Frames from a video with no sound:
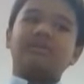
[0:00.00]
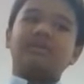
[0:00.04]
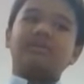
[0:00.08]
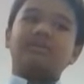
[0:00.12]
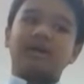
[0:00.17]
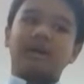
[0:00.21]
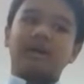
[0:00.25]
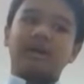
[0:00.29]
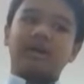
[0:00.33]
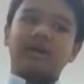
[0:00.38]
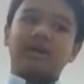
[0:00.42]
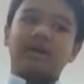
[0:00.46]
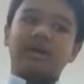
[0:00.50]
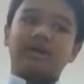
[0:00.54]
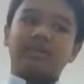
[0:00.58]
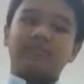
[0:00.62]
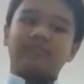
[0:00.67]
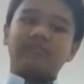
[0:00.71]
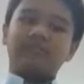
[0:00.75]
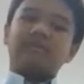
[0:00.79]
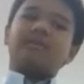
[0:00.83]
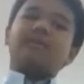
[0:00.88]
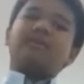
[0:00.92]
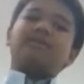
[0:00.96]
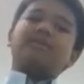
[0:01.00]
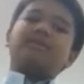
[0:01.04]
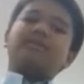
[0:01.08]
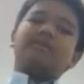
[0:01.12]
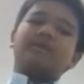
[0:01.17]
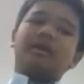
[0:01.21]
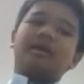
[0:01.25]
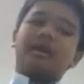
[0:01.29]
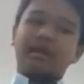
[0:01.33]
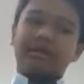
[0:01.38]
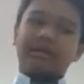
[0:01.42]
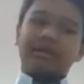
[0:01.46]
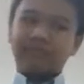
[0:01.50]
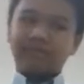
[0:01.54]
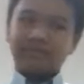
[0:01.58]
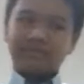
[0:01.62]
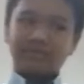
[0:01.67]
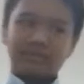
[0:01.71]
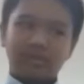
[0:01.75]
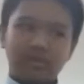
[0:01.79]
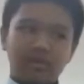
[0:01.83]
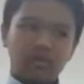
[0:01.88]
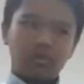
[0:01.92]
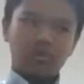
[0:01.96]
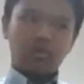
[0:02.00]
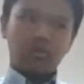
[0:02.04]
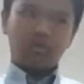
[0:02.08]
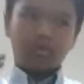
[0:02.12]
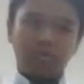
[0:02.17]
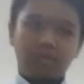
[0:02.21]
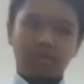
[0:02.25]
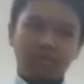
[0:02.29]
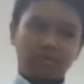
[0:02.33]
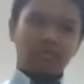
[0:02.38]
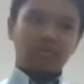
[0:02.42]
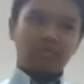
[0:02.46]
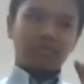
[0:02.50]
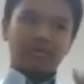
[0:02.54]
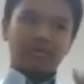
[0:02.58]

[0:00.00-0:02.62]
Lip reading: Time. Time is slow.